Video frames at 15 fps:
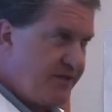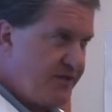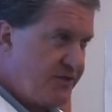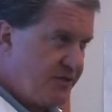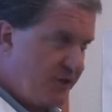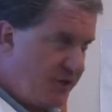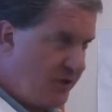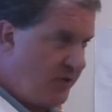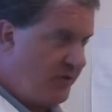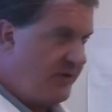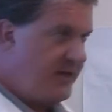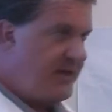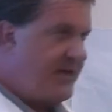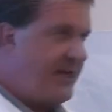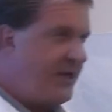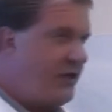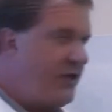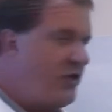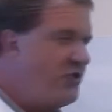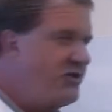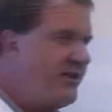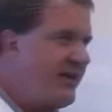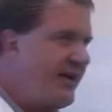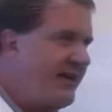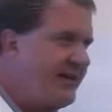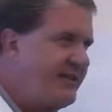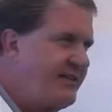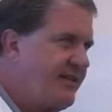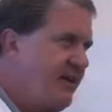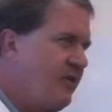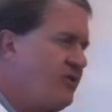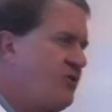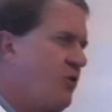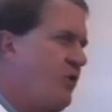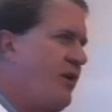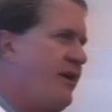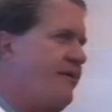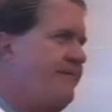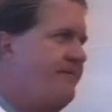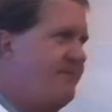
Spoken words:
So usually that deltoid,